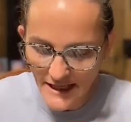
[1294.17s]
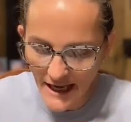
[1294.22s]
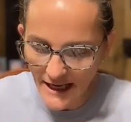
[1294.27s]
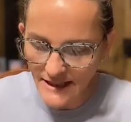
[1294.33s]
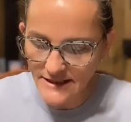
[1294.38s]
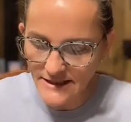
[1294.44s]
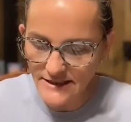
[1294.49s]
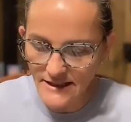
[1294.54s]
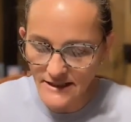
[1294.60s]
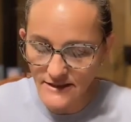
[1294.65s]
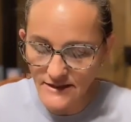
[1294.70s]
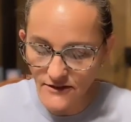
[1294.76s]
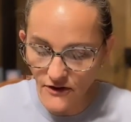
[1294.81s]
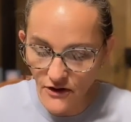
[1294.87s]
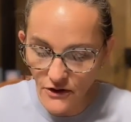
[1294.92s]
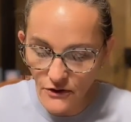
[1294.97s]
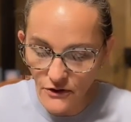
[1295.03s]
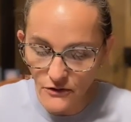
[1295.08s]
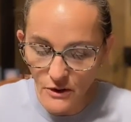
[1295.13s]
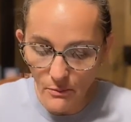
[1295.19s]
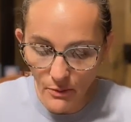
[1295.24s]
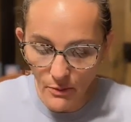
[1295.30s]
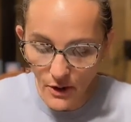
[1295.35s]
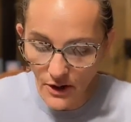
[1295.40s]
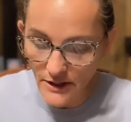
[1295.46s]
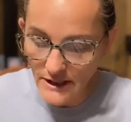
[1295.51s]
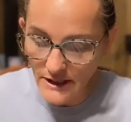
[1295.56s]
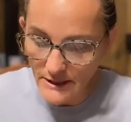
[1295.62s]
takes this honor
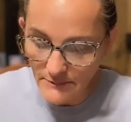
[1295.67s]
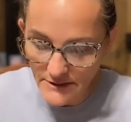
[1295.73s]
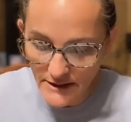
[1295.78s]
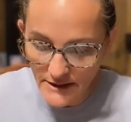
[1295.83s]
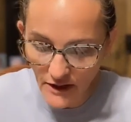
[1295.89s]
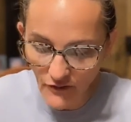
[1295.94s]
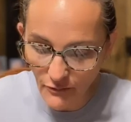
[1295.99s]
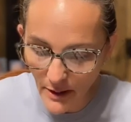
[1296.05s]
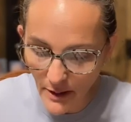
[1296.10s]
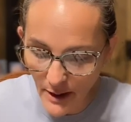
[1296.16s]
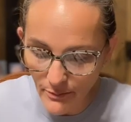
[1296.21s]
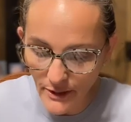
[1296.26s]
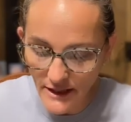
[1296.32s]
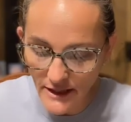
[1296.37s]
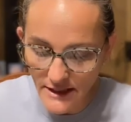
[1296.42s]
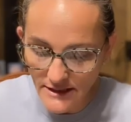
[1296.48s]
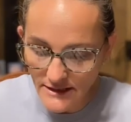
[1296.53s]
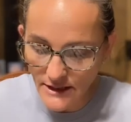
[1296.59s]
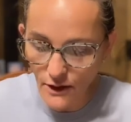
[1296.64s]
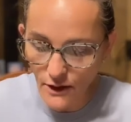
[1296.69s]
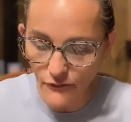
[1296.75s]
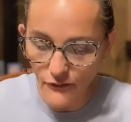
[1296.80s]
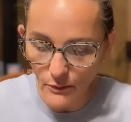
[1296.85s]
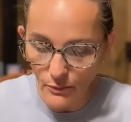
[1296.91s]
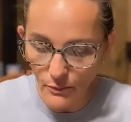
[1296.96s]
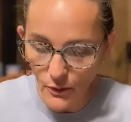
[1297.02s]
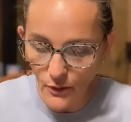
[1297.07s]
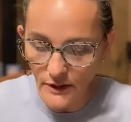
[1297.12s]
upon himself by being
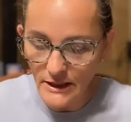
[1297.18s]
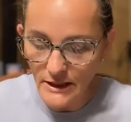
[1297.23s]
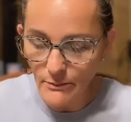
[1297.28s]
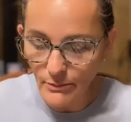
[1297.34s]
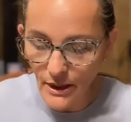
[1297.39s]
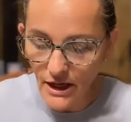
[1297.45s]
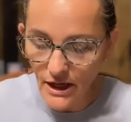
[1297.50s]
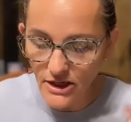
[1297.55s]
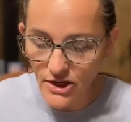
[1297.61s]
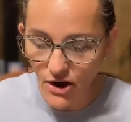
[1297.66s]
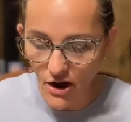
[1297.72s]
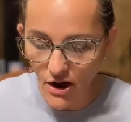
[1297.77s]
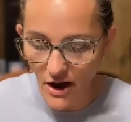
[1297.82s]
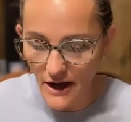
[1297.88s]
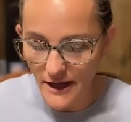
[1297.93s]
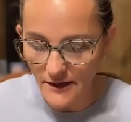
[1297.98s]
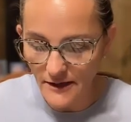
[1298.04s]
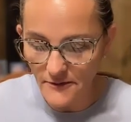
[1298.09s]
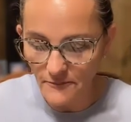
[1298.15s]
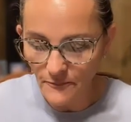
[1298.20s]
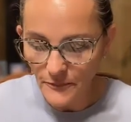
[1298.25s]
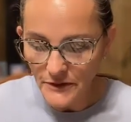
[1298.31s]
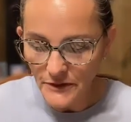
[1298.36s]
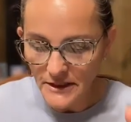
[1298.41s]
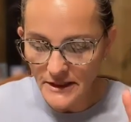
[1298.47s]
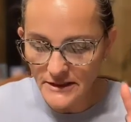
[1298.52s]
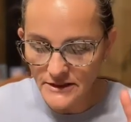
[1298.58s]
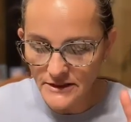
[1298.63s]
self appointed, but God
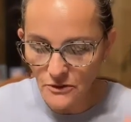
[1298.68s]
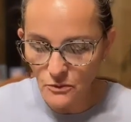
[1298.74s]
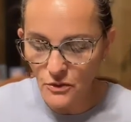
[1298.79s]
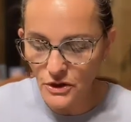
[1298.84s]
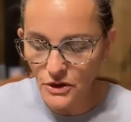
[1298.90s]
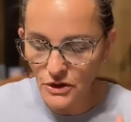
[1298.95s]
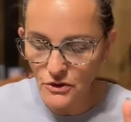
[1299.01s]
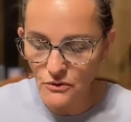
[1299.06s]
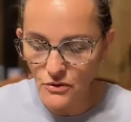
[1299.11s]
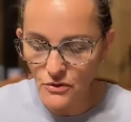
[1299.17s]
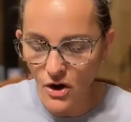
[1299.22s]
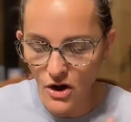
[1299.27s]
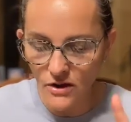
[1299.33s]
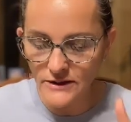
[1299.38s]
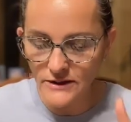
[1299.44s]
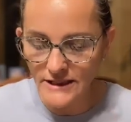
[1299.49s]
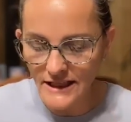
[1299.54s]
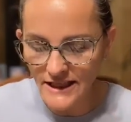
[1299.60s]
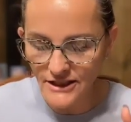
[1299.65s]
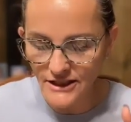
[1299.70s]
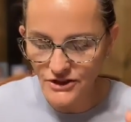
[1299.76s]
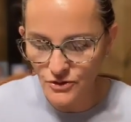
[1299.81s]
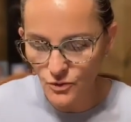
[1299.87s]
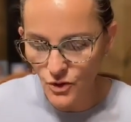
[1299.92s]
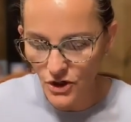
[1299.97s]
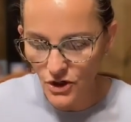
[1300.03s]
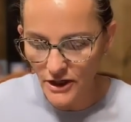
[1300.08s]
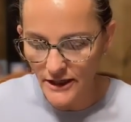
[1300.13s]
is the one who calls
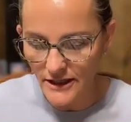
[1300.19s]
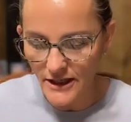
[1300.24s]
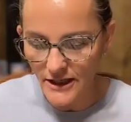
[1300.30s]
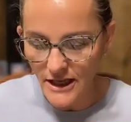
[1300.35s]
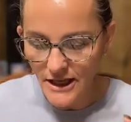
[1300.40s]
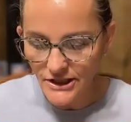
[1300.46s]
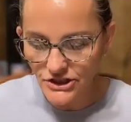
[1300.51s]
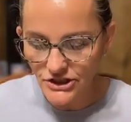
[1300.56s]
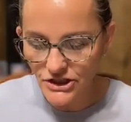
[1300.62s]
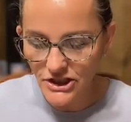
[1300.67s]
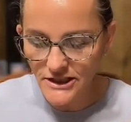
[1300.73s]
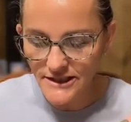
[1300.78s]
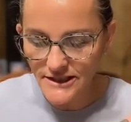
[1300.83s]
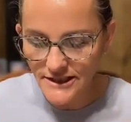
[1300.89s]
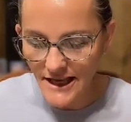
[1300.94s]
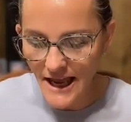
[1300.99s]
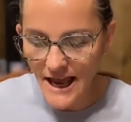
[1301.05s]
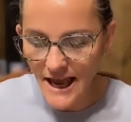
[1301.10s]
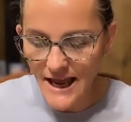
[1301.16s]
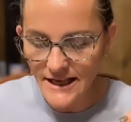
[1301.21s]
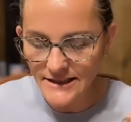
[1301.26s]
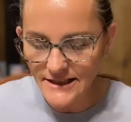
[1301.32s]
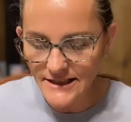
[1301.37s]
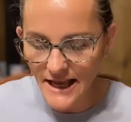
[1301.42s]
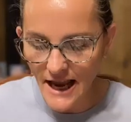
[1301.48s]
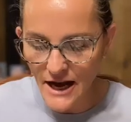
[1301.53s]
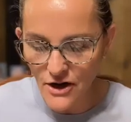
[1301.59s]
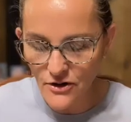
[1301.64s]
each one, just
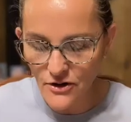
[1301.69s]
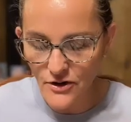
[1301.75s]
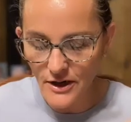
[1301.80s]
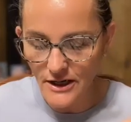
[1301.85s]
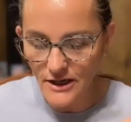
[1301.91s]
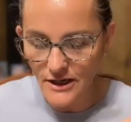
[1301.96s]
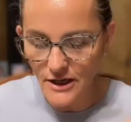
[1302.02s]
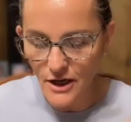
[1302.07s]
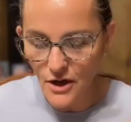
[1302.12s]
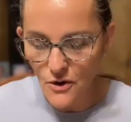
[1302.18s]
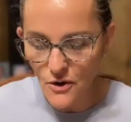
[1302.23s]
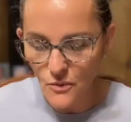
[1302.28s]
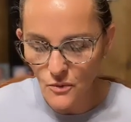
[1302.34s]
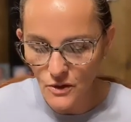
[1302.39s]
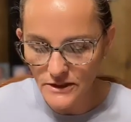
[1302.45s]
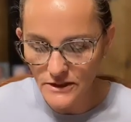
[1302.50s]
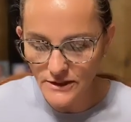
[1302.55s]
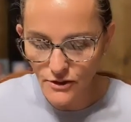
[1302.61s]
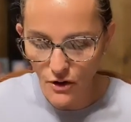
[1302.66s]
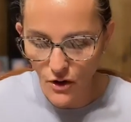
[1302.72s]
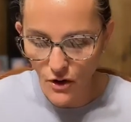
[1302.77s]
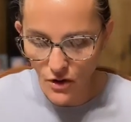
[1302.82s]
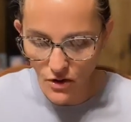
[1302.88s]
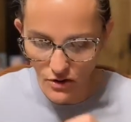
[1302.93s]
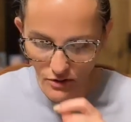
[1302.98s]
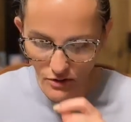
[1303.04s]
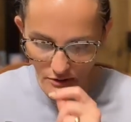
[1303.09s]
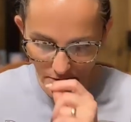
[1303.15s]
as Aaron was
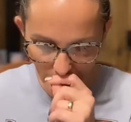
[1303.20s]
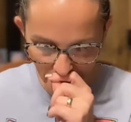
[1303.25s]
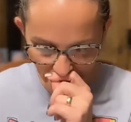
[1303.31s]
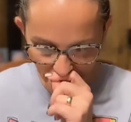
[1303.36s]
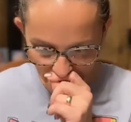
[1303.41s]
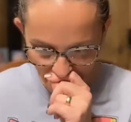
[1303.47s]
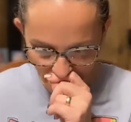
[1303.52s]
called.